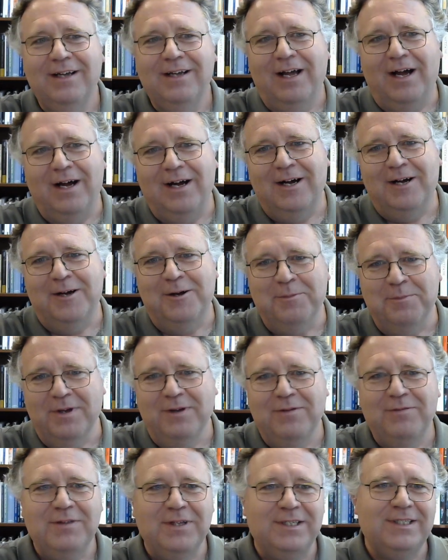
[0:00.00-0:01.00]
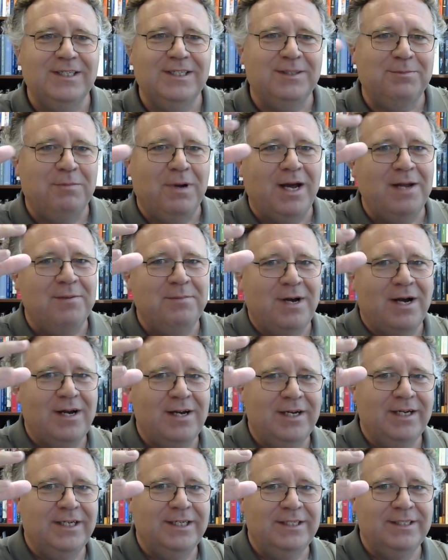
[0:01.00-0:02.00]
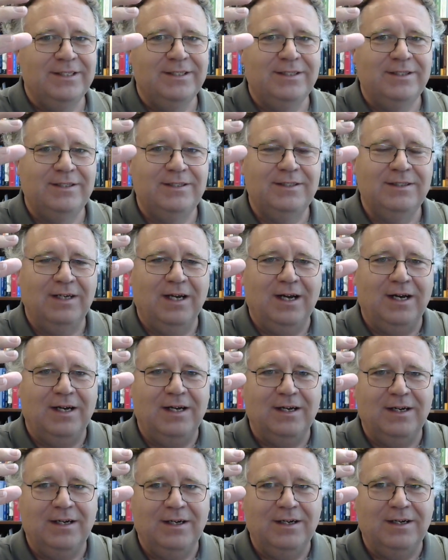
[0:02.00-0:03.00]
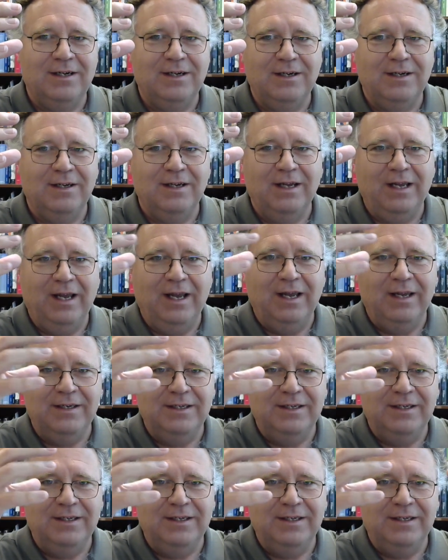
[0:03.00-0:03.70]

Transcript: If this is my mind, and